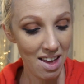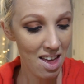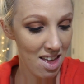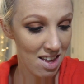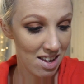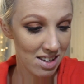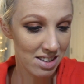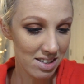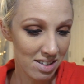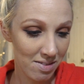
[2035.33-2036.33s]

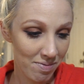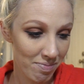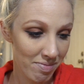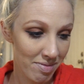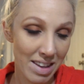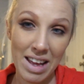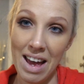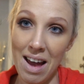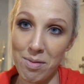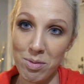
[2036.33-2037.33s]
and
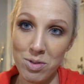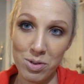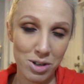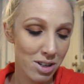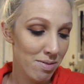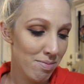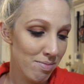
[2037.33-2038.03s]
I'm from Georgia.